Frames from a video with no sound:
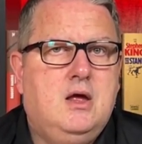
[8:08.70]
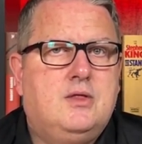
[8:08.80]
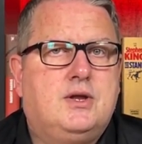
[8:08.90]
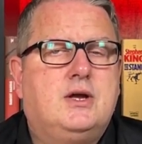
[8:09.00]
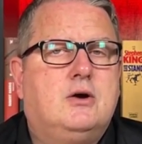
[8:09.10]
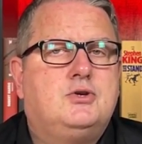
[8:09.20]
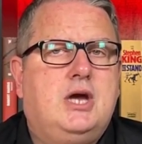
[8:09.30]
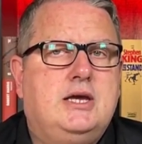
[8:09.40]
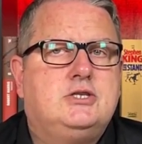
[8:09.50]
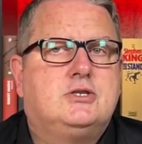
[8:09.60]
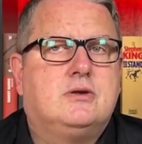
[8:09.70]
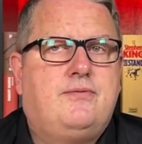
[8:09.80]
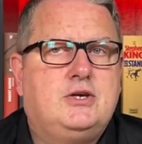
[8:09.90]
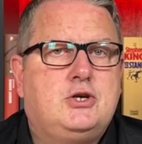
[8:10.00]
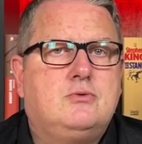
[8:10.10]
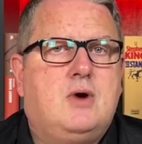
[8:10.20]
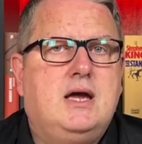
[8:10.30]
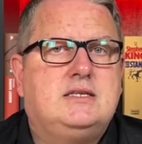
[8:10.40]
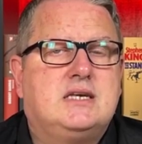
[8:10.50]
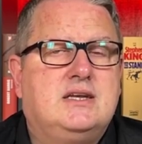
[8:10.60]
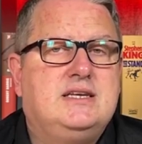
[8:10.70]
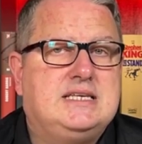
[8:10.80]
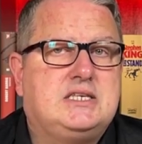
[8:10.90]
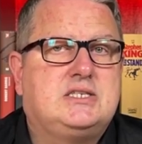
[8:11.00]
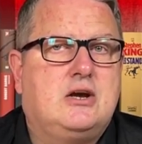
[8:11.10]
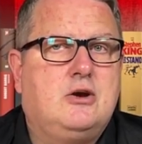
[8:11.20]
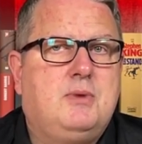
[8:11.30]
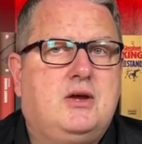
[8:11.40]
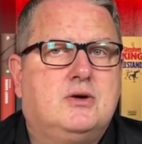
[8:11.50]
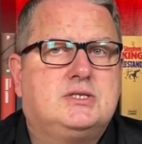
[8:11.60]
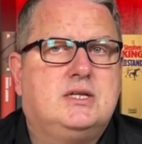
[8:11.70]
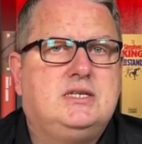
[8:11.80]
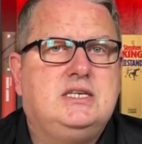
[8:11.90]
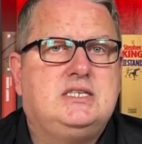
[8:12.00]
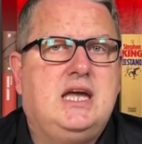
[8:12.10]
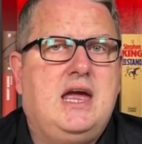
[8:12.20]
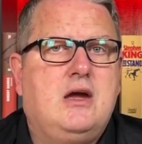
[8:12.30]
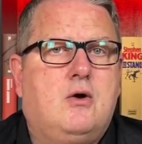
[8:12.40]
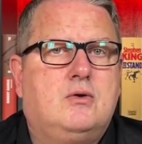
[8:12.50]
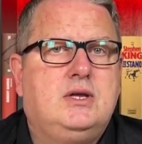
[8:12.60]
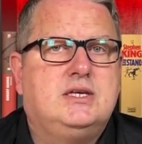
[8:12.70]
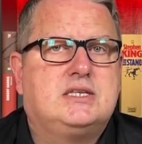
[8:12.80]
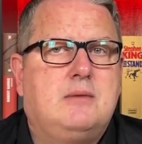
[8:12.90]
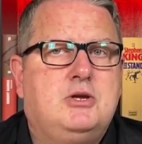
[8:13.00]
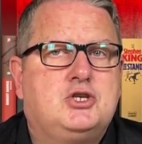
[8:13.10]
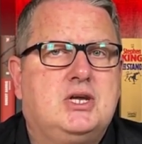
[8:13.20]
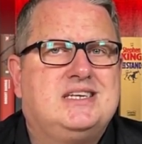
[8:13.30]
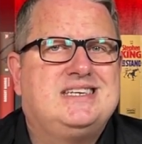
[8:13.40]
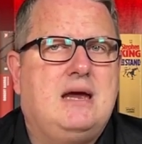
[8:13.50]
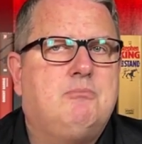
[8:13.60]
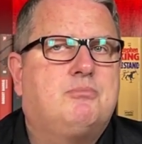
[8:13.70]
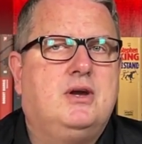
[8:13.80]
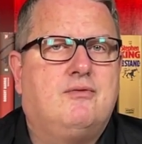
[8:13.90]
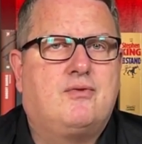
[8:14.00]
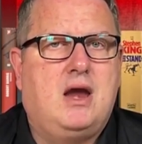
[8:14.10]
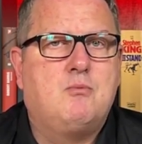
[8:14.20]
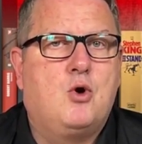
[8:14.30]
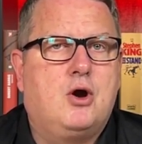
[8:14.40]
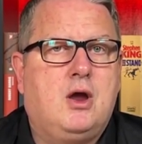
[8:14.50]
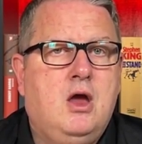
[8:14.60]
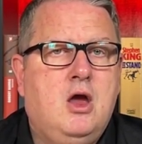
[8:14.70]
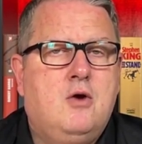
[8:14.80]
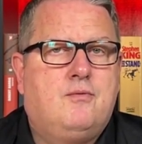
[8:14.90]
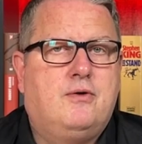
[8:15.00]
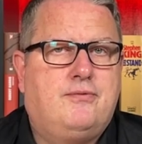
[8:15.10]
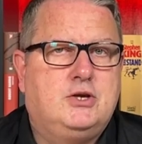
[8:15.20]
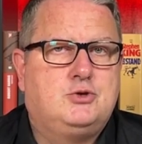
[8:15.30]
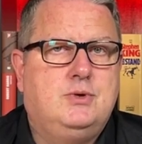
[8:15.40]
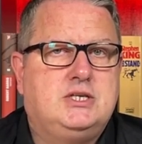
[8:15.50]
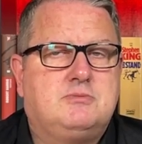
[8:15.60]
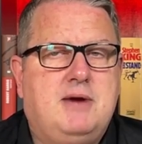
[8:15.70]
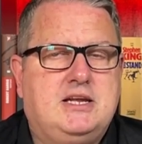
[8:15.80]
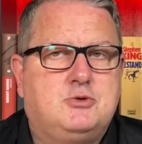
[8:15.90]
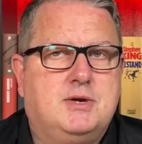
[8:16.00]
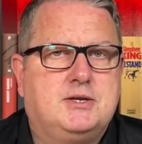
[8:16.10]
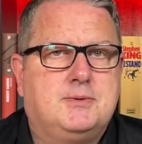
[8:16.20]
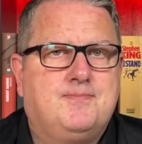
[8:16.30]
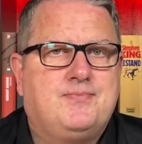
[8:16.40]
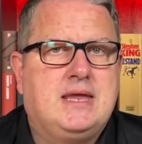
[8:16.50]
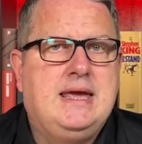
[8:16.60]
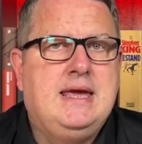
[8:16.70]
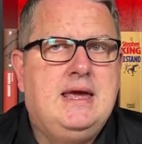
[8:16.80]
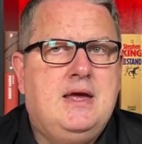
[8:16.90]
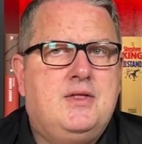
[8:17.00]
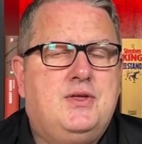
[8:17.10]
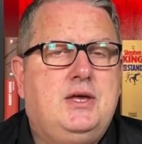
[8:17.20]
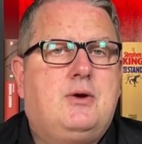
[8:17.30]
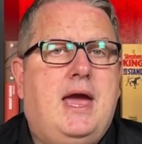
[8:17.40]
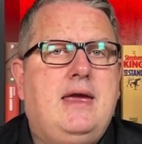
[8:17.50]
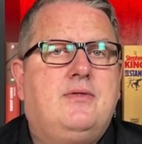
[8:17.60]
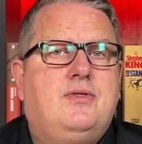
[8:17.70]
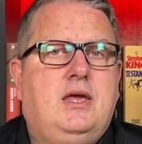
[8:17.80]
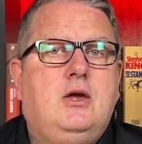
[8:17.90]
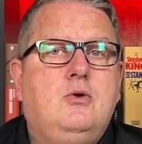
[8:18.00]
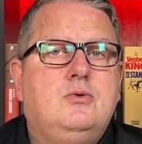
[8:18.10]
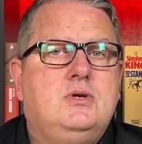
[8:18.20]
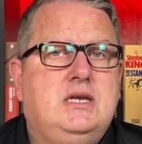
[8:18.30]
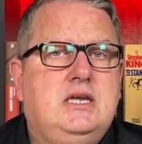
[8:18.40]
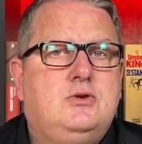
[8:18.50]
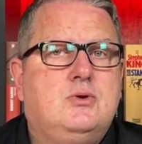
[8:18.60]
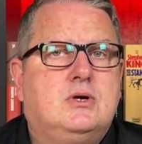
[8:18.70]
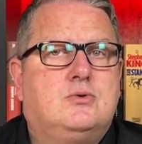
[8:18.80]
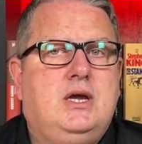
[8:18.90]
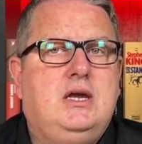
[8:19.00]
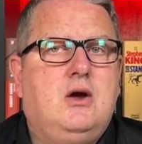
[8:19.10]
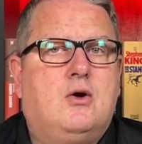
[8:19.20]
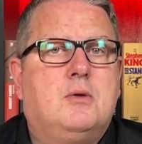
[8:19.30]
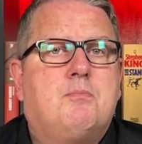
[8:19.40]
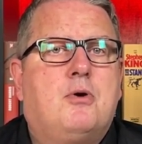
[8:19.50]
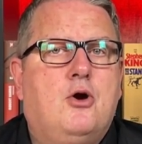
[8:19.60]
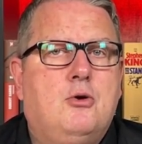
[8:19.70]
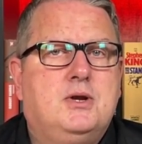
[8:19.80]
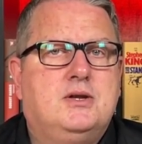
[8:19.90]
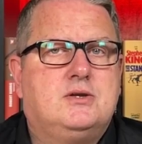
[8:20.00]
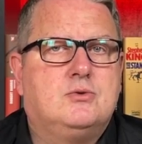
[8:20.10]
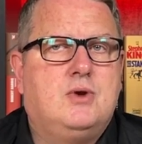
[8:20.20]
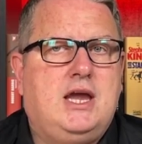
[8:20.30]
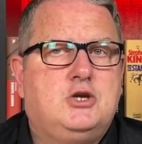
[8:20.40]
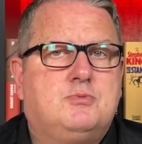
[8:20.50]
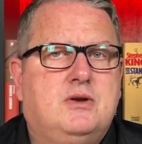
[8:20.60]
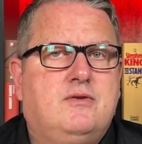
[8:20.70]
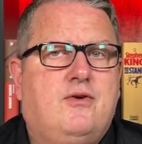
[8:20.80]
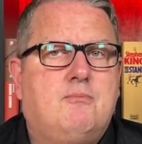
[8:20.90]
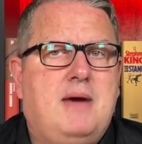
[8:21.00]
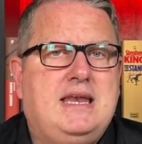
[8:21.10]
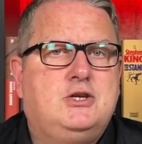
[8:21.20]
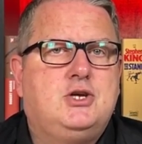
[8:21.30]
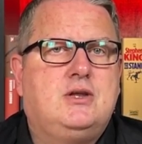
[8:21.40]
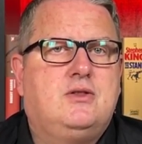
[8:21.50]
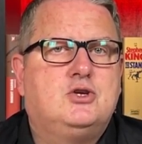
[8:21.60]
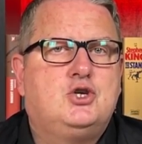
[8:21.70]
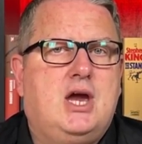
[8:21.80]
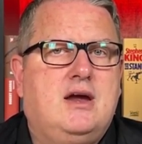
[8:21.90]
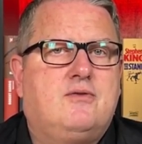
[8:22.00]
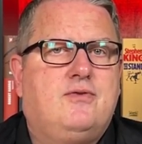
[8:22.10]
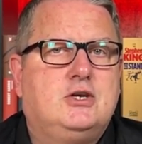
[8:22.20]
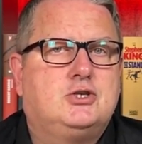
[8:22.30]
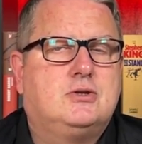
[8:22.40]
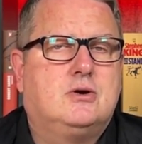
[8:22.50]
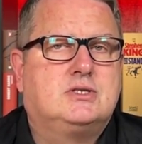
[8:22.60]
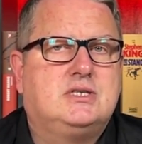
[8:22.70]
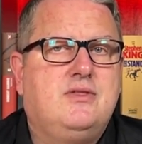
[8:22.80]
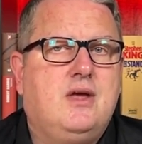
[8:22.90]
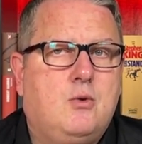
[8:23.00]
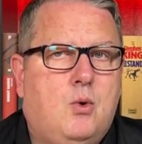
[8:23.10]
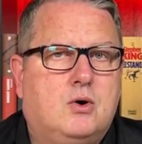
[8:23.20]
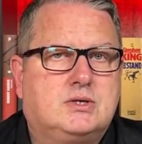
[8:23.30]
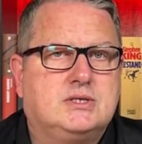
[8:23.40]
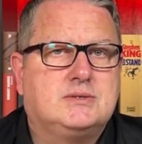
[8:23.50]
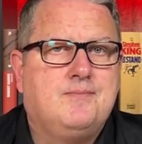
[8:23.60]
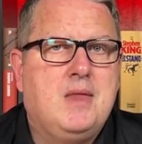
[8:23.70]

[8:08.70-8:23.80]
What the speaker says: The negotiations on fishing rights are necessary because the TCA only established a temporary framework for fisheries management. The UK and the EU need to agree on a permanent arrangement for managing the shared fish stocks in their waters.